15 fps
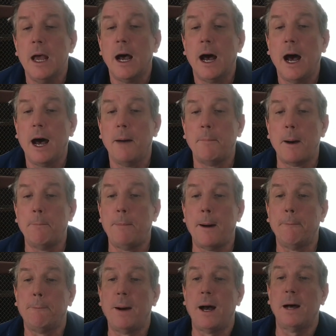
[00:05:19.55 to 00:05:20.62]
Uh, bum,
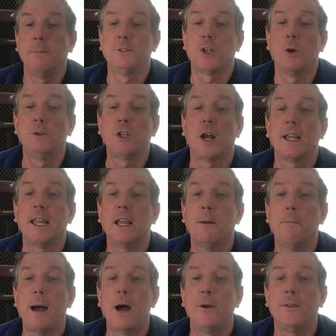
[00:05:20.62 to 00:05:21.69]
bum, bum. So talking
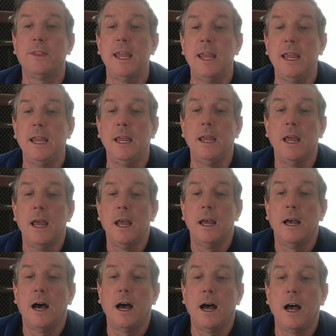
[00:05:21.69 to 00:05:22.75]
about the,
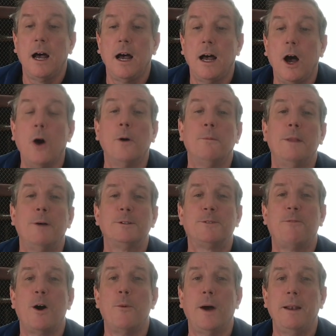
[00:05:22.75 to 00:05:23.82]
uh, oh, that was a
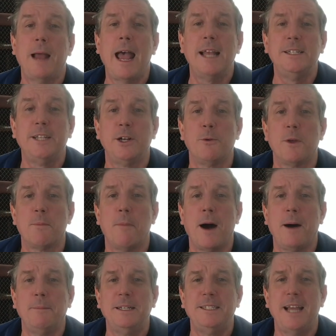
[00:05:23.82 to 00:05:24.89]
fun one. I had dinner with
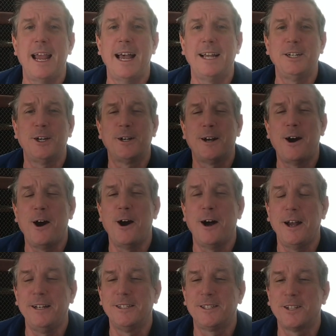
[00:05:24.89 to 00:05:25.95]
mom and dad
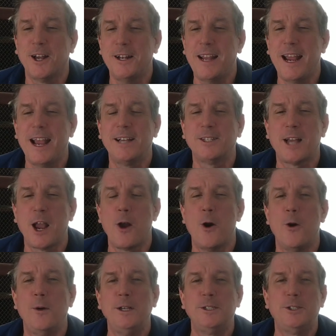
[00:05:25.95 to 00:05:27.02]
on Sunday, as I
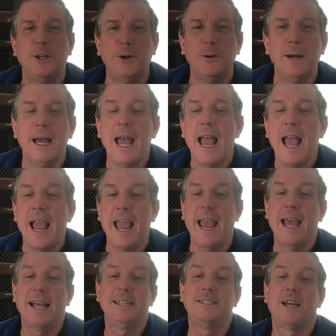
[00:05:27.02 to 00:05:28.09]
always do.
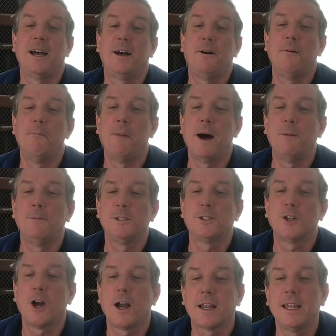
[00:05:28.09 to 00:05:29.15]
And uh, mom was
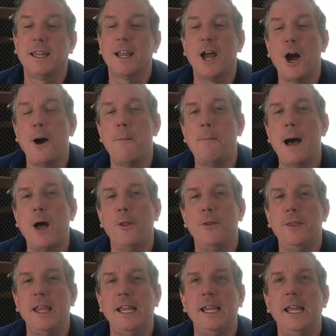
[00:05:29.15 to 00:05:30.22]
talking
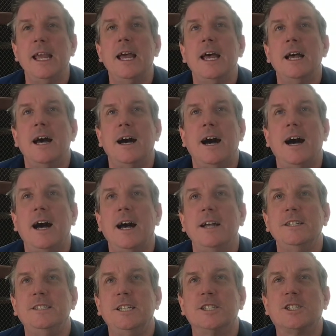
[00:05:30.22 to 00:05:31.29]
about the uh,
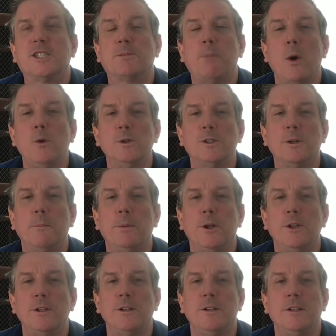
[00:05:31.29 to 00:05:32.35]

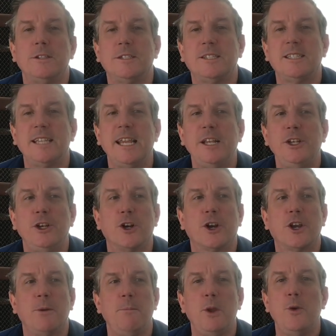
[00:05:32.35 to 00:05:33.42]
disposable senior
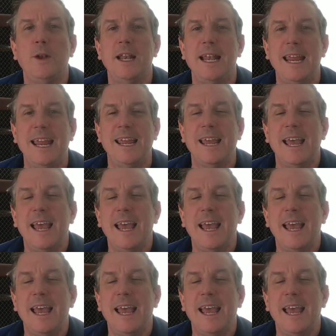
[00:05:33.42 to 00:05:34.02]
community.